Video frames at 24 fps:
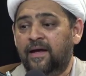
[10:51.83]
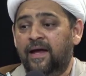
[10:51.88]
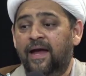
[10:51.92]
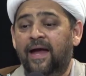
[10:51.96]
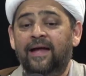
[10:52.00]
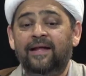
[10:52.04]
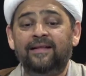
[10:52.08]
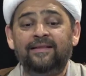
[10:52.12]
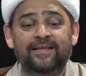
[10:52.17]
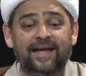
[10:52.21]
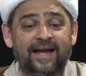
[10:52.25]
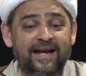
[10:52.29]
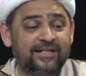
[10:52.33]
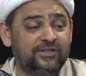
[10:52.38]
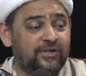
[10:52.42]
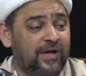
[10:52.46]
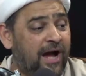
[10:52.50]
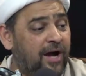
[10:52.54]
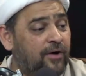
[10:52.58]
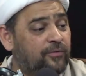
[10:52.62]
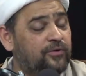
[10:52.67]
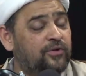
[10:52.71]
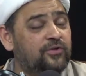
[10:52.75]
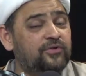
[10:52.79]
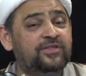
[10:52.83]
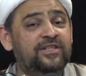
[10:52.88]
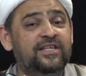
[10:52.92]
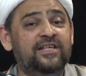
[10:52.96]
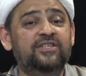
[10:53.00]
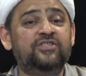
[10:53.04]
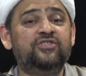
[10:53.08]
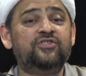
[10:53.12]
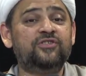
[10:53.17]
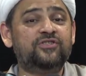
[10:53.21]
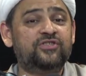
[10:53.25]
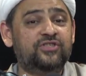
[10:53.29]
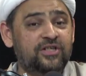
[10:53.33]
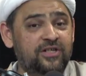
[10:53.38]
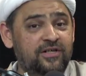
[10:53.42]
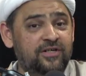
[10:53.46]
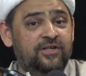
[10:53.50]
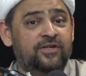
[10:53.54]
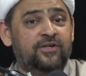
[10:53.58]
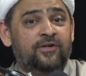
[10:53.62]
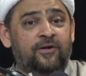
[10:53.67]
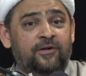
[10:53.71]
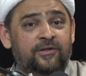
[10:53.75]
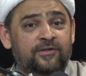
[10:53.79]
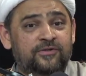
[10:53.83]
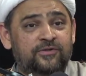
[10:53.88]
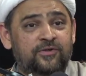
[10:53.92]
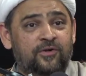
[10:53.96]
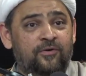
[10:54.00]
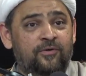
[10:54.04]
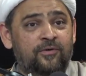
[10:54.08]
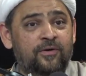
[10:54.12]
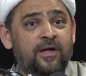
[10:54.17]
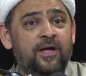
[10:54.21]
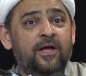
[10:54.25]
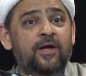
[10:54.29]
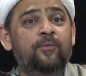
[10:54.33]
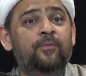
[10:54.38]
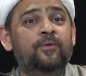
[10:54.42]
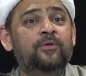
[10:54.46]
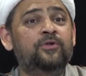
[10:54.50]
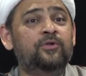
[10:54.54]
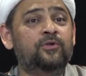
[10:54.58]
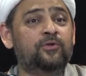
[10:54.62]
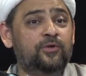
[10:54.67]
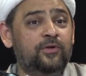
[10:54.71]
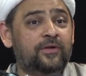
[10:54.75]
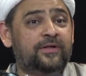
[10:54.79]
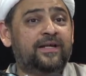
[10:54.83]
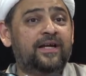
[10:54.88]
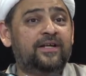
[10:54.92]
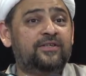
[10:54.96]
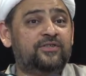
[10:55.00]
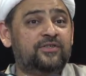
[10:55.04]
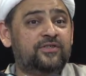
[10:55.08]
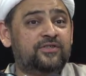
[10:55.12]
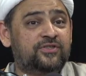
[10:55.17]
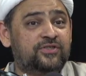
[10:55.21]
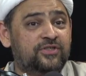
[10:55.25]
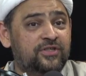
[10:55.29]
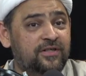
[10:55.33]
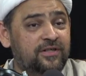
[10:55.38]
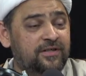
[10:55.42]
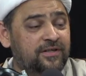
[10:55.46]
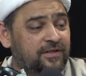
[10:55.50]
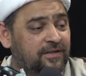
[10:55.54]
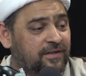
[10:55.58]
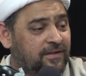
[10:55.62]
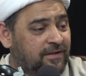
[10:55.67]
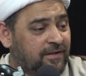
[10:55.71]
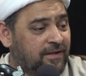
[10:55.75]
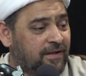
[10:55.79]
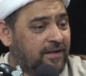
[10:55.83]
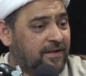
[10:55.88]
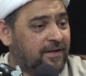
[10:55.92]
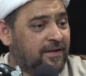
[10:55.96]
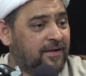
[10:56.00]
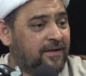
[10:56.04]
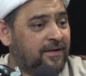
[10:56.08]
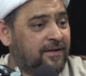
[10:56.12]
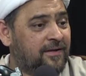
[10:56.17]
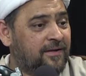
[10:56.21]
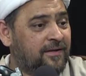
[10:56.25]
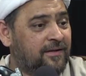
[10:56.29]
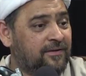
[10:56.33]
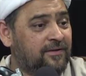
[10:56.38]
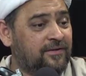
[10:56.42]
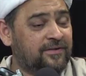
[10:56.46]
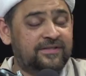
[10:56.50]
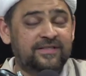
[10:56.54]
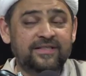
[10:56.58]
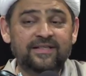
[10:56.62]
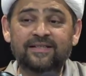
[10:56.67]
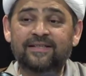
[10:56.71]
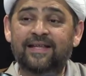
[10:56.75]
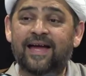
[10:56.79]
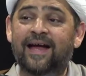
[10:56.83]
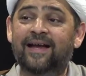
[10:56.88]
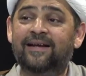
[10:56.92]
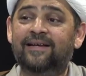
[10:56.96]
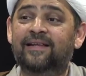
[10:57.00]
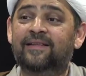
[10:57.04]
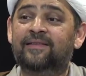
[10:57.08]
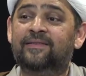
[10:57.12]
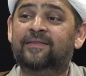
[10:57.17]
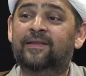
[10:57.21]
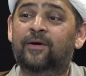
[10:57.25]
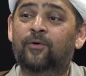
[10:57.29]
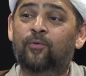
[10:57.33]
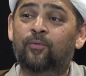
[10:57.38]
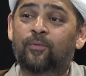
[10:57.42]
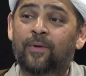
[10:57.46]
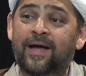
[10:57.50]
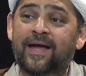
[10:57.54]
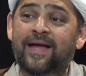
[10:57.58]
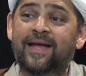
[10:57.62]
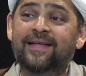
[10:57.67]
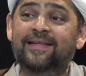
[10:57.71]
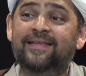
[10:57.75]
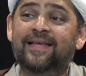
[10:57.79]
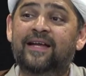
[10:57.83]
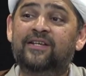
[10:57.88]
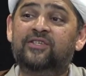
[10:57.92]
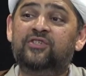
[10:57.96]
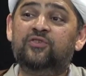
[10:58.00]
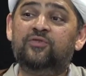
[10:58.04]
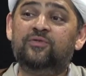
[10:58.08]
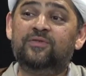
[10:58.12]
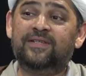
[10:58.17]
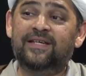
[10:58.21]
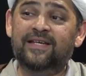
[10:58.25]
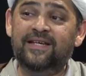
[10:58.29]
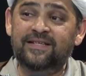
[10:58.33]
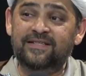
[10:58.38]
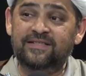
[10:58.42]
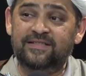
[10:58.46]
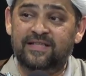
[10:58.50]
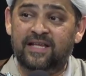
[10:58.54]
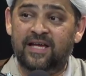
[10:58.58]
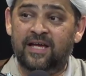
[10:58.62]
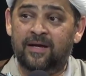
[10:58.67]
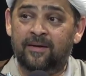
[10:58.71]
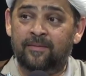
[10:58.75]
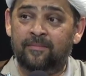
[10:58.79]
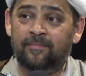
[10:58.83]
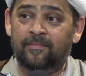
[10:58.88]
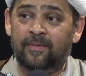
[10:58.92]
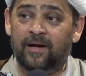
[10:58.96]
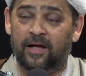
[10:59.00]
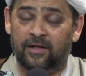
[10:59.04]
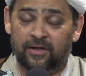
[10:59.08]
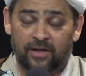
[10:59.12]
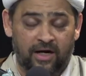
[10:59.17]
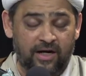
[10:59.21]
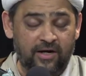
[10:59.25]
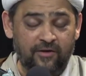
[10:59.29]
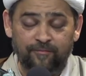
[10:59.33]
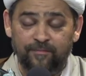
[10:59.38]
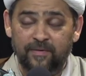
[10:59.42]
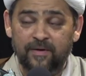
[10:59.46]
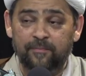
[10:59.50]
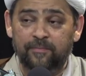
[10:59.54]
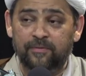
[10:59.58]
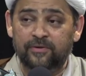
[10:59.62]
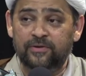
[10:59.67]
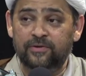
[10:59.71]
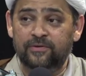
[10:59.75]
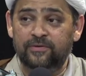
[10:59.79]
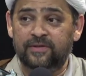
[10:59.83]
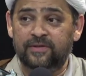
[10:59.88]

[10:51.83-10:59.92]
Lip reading: And that's how you teach your children also. When you look at your children, you see that the way that you teach them, a lot of people do